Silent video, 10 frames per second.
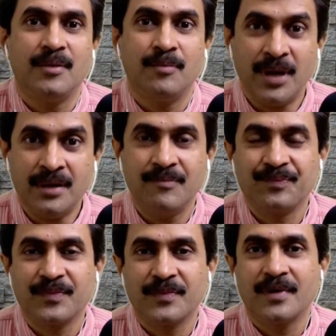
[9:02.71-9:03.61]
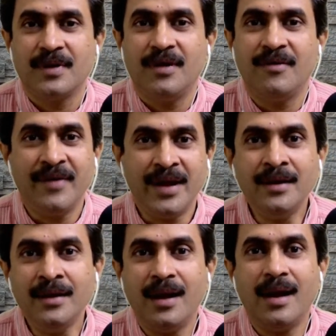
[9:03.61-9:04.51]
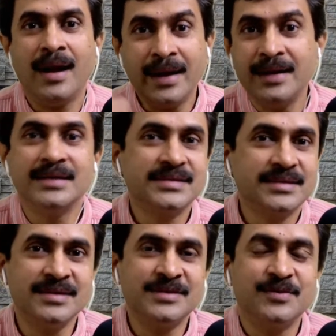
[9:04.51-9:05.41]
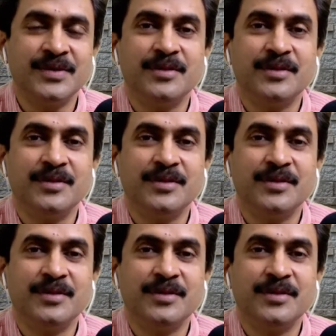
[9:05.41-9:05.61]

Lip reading: But when I discussed with